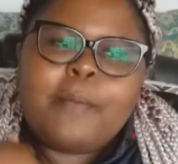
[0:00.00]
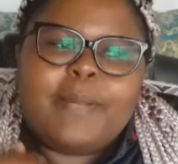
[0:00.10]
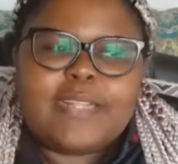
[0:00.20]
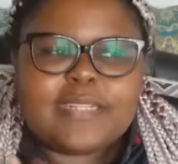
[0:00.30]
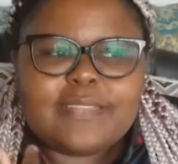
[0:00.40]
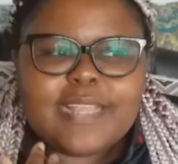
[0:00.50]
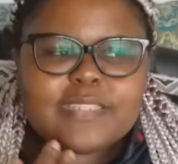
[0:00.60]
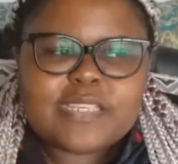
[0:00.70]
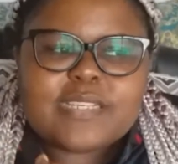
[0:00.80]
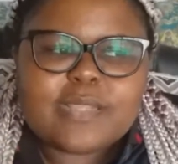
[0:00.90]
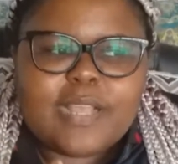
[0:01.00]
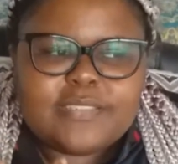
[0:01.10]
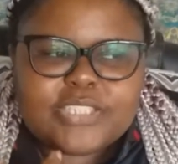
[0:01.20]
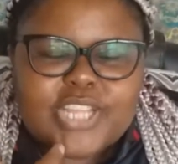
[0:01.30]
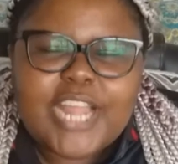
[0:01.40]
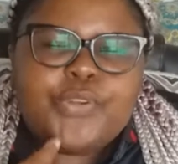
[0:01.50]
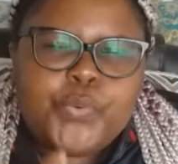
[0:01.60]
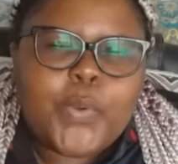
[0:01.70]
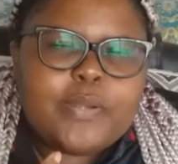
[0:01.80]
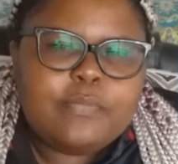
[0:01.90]
But that thing just
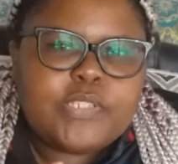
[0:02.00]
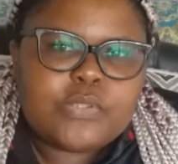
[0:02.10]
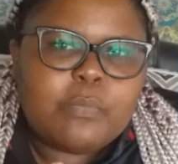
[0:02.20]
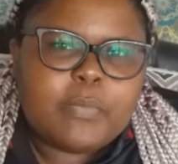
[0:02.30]
annoyed me so